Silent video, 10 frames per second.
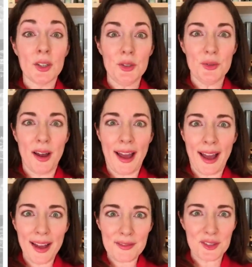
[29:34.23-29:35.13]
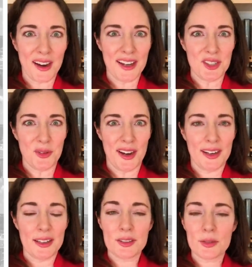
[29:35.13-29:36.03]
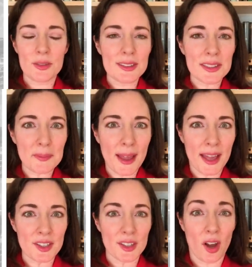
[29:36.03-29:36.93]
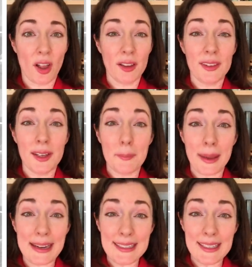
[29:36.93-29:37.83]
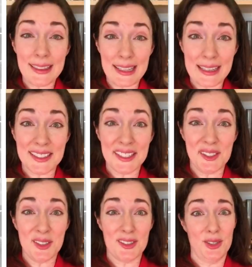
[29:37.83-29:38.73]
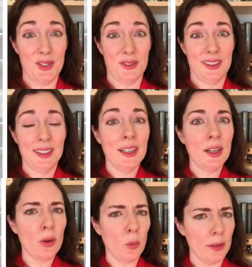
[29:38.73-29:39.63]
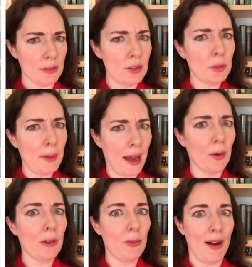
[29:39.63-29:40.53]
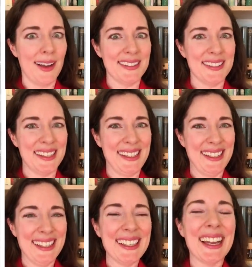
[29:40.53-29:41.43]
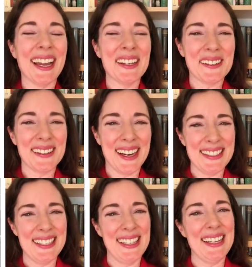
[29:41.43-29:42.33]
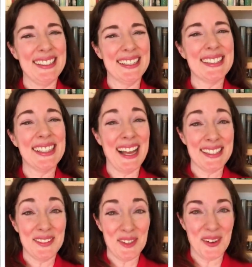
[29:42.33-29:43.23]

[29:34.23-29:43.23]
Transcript: You have graduated, so just imagine all of the amazing things that you'll do wield your power wisely. And congratulations, class of